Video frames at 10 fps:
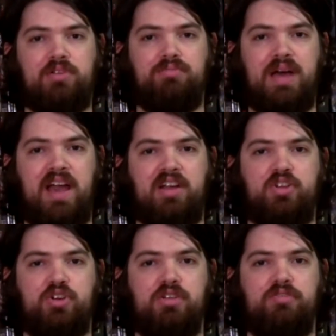Welcome
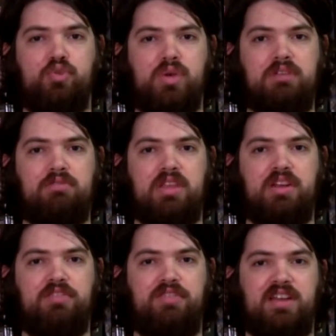back to Reviewing with
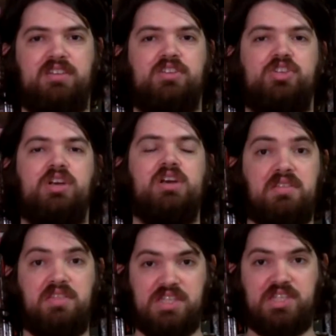an Advantage.
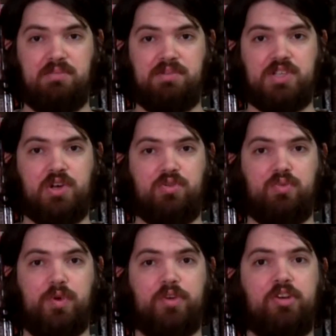This
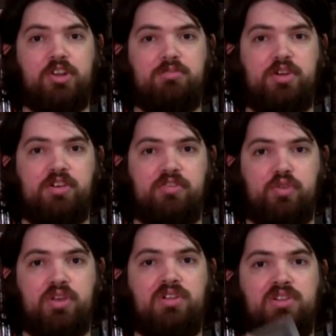episode, we're going to be
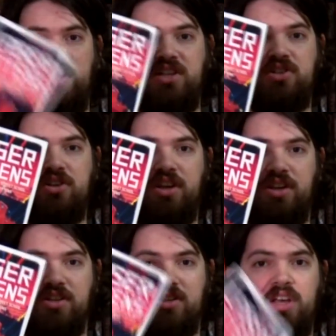reviewing Laser
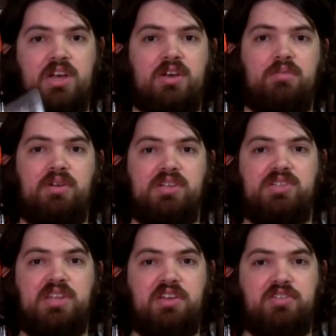Kittens by
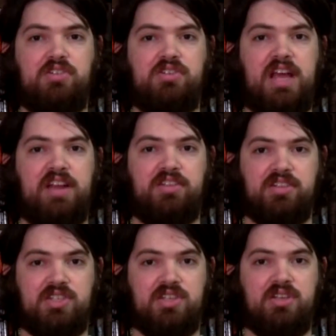Stentor,
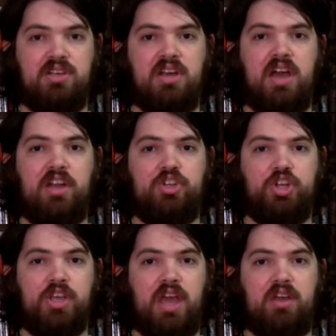Danielson, and
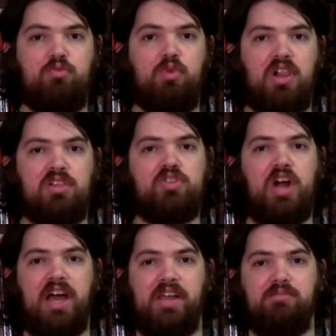Cheyenne
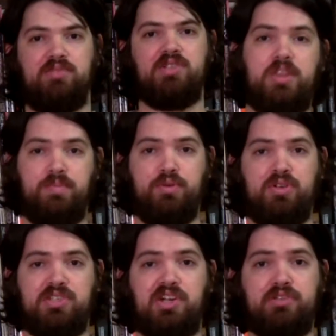Grimes. The
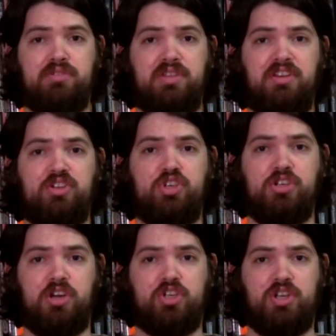book starts with an
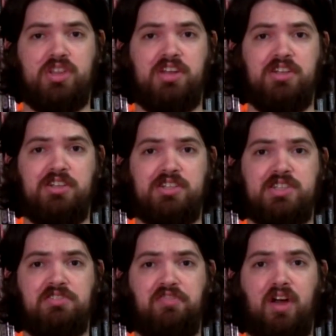introduction that
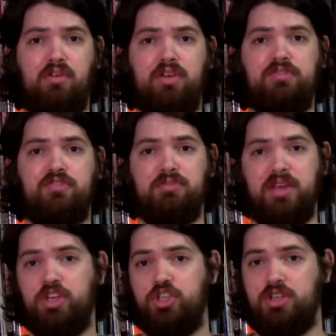details the following
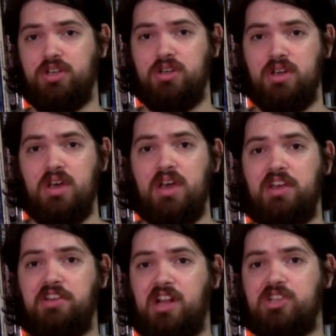information.
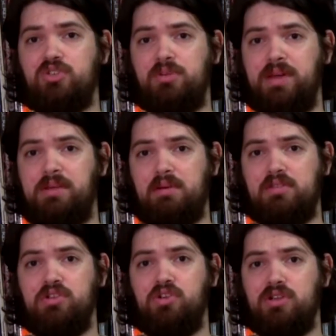It tells you a bit about
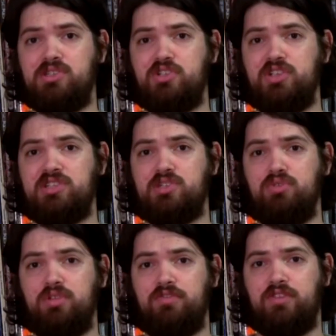the Knoll Street
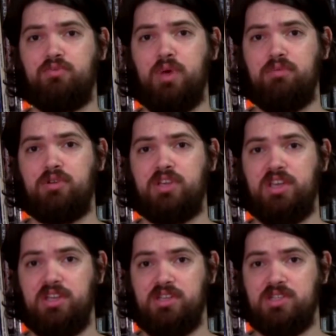School for Wayward
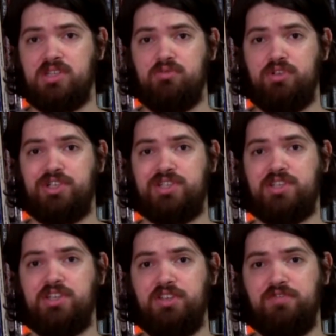Kittens, which is
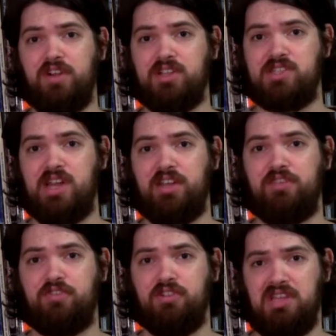the default setting
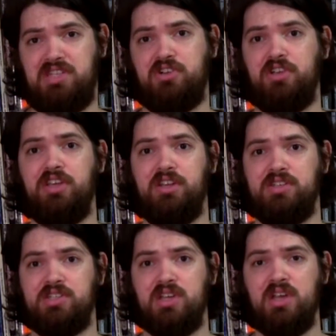for Laser
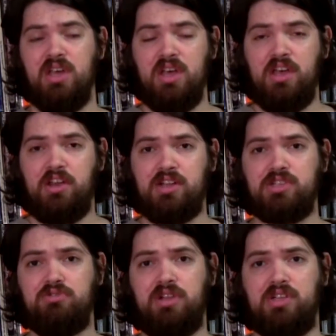Kittens. It
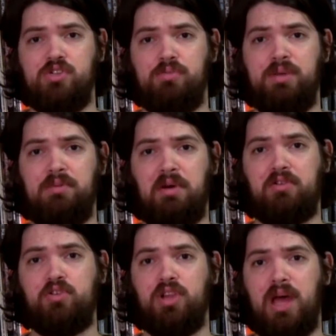also tells you a bit
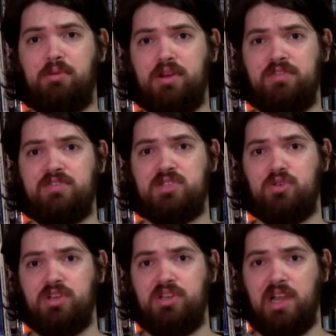about collaborative
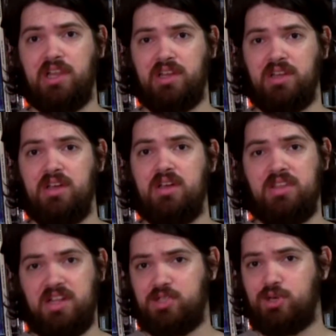
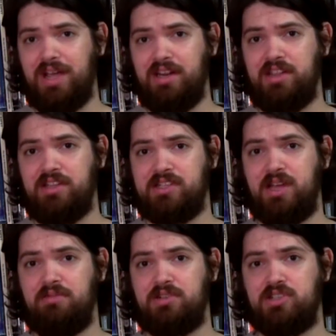storytelling. That's right, in this
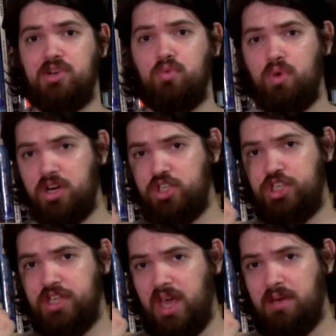game there's no one
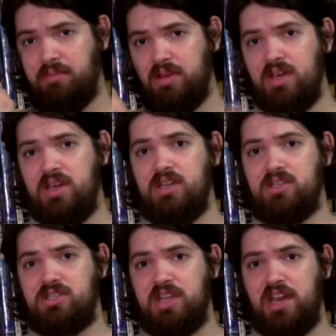GM.
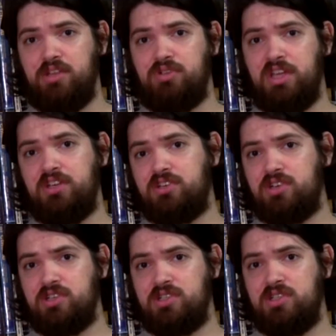Instead, you take
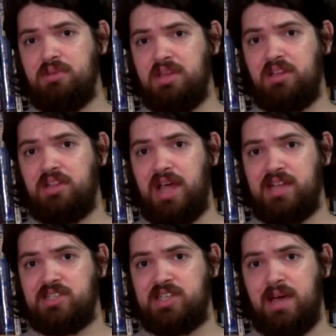turns to being
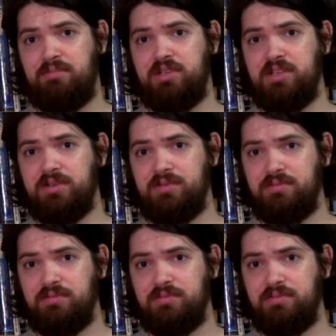class captain.